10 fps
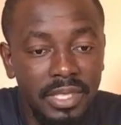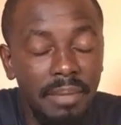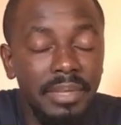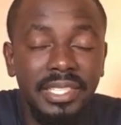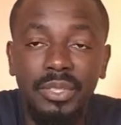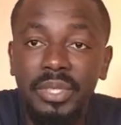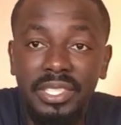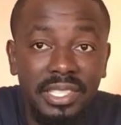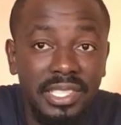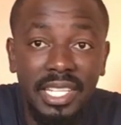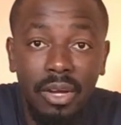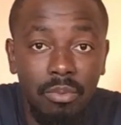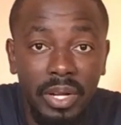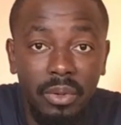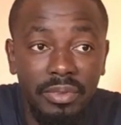Zambezi region, there's an
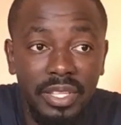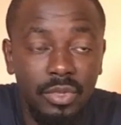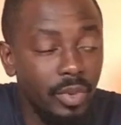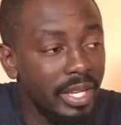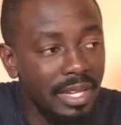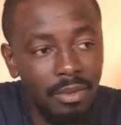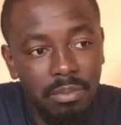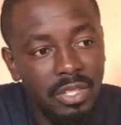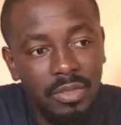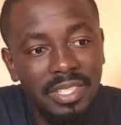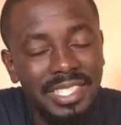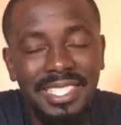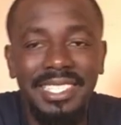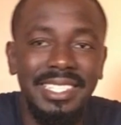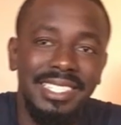outbreak of things where outbreaks of
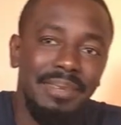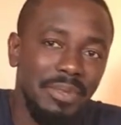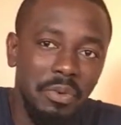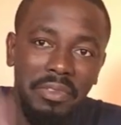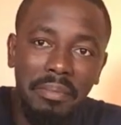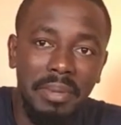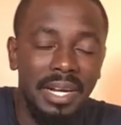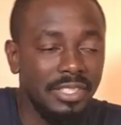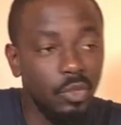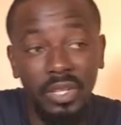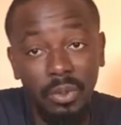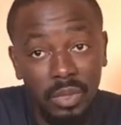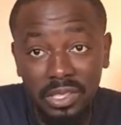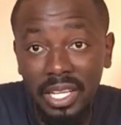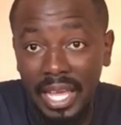diseases are something of the past, or they
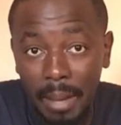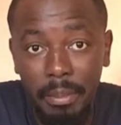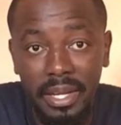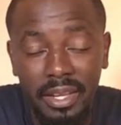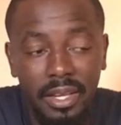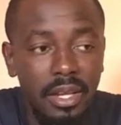will still happen,